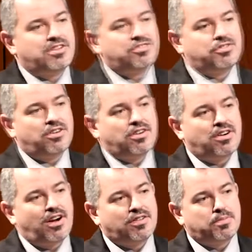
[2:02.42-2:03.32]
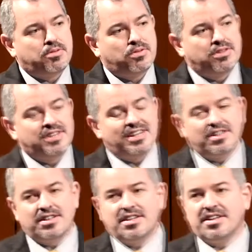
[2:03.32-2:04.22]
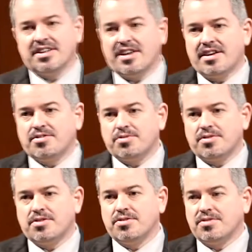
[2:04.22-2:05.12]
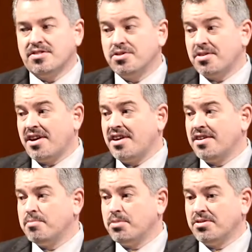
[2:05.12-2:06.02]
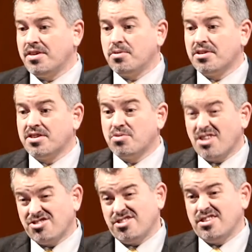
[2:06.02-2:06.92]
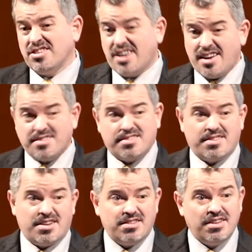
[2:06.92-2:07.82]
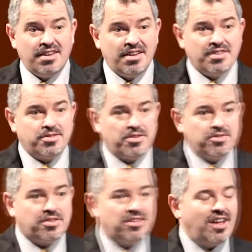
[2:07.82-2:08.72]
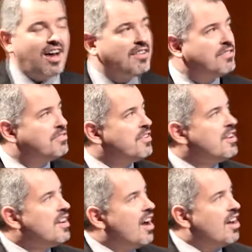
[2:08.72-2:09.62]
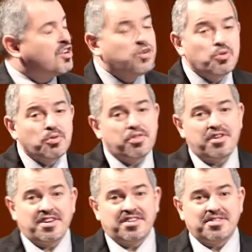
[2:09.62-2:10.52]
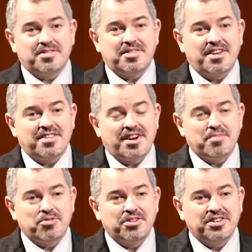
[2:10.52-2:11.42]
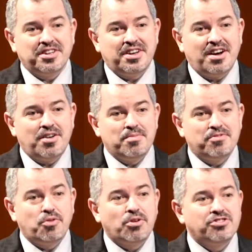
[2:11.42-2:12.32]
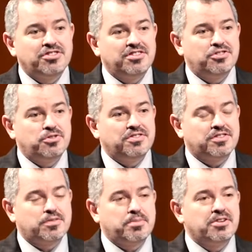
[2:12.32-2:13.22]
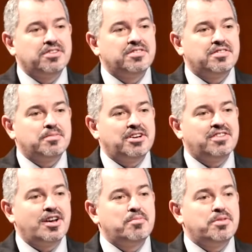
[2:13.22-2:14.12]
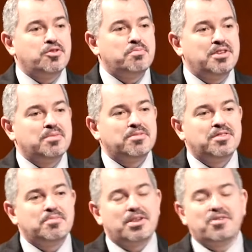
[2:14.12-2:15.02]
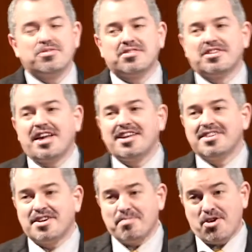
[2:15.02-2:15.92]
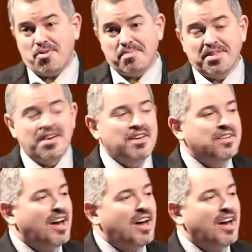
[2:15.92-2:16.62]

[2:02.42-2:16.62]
manage our hospital in Italy and cancer centers in the UK and build a network in Russia and Kazakhstan. So there's a lot of cool things that I'm really fortunate to have experienced in my time with UPMC, but I was glad to come home.